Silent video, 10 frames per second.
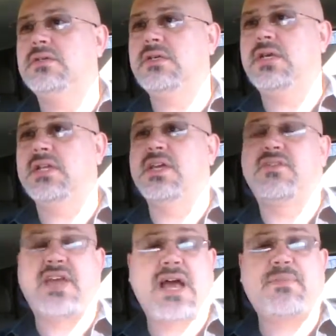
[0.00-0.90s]
It doesn't
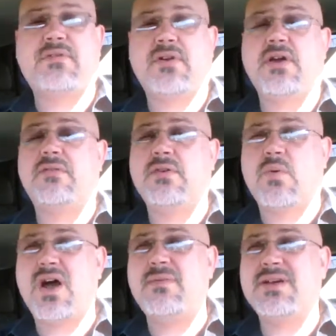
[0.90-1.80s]
happen very often.
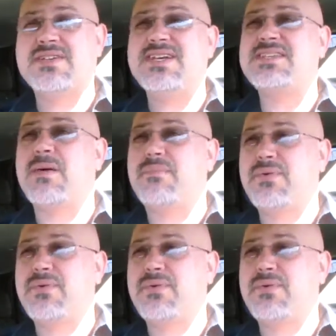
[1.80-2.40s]
Why? Because that's a